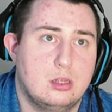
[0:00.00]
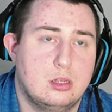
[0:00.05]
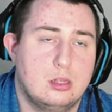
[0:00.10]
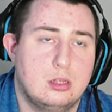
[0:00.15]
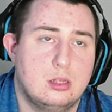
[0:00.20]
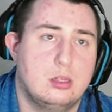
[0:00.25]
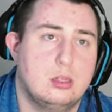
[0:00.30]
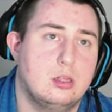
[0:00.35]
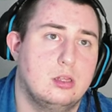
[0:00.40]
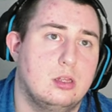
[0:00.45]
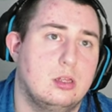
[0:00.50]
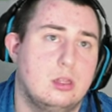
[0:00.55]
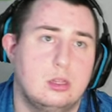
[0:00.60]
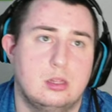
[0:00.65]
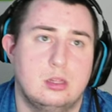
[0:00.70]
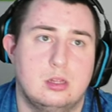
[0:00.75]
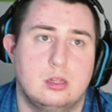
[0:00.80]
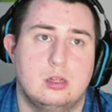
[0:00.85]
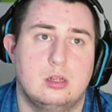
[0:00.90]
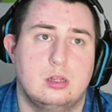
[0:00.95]

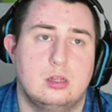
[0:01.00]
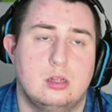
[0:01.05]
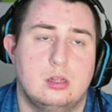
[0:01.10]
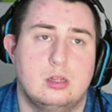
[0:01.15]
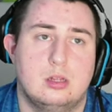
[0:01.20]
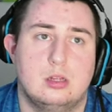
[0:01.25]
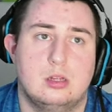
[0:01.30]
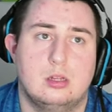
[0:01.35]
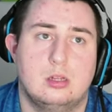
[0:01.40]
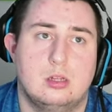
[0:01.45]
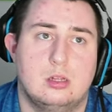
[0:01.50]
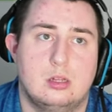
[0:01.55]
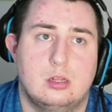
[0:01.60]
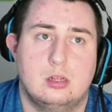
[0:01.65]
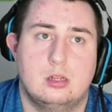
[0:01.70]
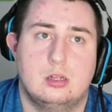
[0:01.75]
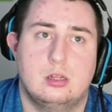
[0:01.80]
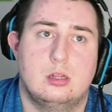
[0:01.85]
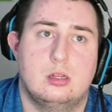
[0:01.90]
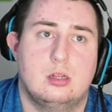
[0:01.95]

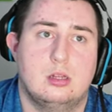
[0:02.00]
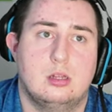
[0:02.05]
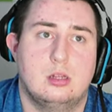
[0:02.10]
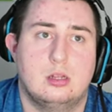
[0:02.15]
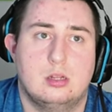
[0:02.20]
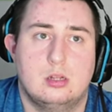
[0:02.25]
(no one is talking)